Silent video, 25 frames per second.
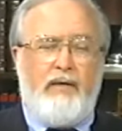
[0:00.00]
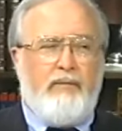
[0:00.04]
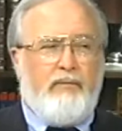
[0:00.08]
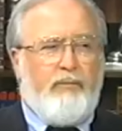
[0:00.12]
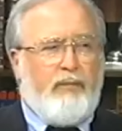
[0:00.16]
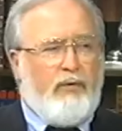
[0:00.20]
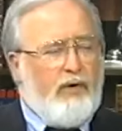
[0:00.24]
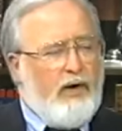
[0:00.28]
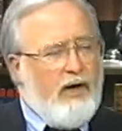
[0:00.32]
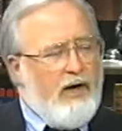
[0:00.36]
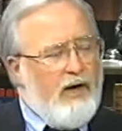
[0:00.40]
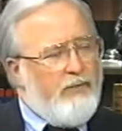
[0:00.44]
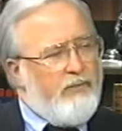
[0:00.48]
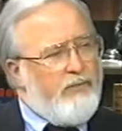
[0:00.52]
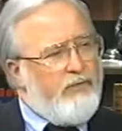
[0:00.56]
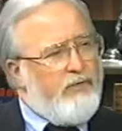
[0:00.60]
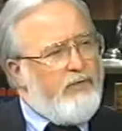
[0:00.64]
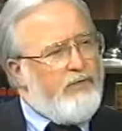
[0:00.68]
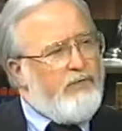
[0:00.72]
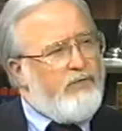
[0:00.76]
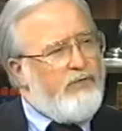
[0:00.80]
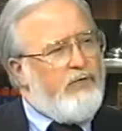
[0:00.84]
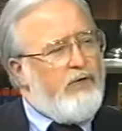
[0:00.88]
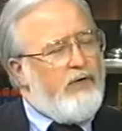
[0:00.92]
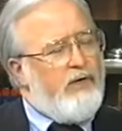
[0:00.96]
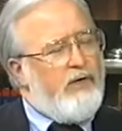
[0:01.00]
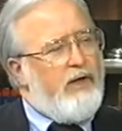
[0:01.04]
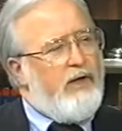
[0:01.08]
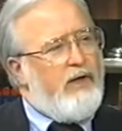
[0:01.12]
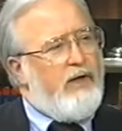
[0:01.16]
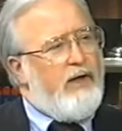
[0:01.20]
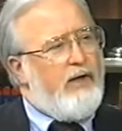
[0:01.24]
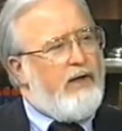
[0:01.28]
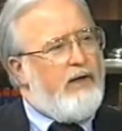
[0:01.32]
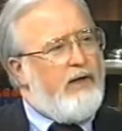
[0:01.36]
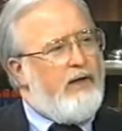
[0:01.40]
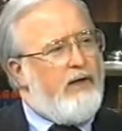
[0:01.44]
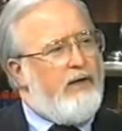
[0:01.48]
perhaps this
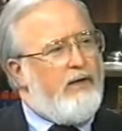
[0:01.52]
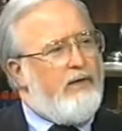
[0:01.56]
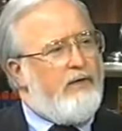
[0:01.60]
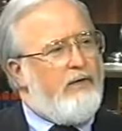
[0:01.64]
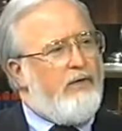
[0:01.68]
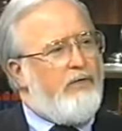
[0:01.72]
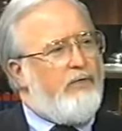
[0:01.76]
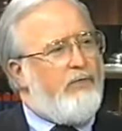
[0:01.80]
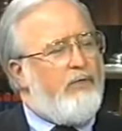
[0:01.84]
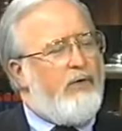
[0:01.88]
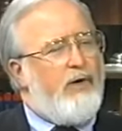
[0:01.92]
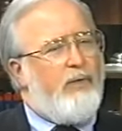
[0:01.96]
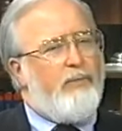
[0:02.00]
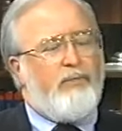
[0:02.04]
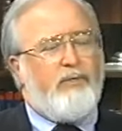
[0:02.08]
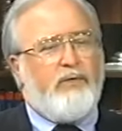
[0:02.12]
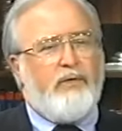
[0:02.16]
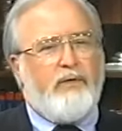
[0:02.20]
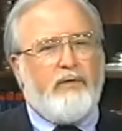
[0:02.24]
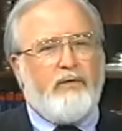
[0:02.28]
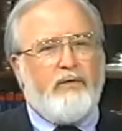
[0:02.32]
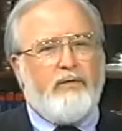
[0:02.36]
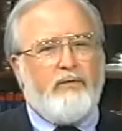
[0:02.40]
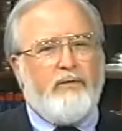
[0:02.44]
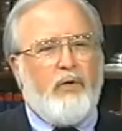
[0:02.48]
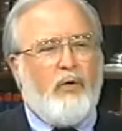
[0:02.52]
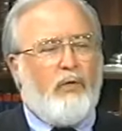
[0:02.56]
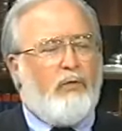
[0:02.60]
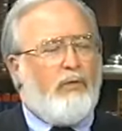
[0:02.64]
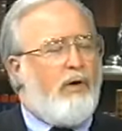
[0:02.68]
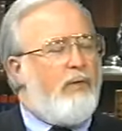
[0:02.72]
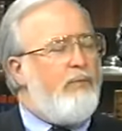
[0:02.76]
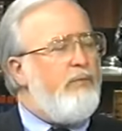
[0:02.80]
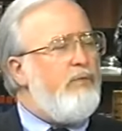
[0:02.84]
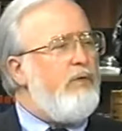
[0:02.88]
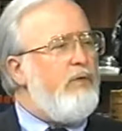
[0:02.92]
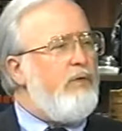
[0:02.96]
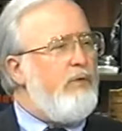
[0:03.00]
genetic disruption,
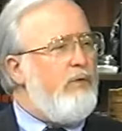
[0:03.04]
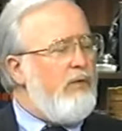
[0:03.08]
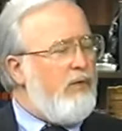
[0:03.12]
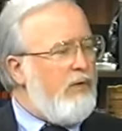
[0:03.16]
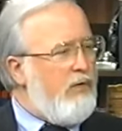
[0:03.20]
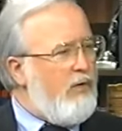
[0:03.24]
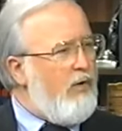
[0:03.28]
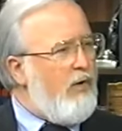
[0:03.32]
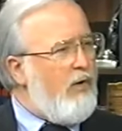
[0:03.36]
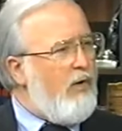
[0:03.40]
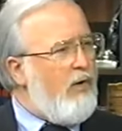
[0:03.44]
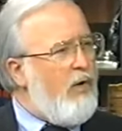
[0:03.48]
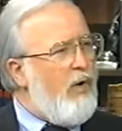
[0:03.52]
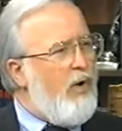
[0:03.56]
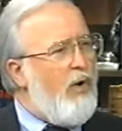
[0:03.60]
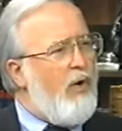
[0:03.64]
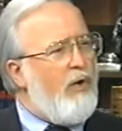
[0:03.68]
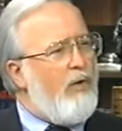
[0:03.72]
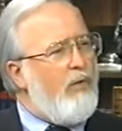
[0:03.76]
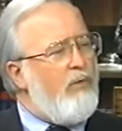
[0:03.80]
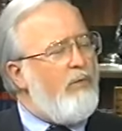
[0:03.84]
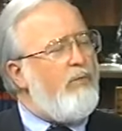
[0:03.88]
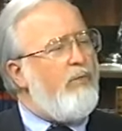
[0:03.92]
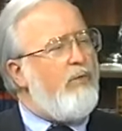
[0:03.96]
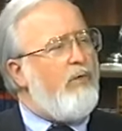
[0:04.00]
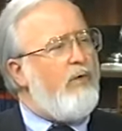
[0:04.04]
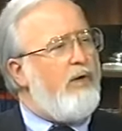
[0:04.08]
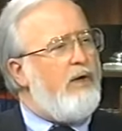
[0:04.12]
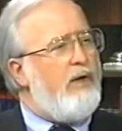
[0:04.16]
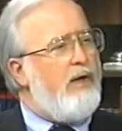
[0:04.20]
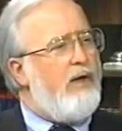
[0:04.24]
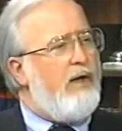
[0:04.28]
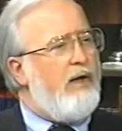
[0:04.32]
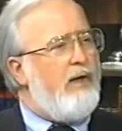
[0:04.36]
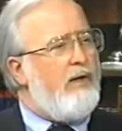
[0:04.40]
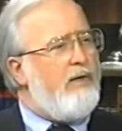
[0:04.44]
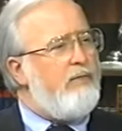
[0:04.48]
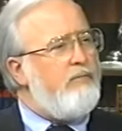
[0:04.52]
corruption, could occur all over
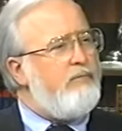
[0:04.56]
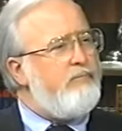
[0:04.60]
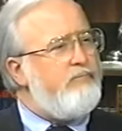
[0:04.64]
again.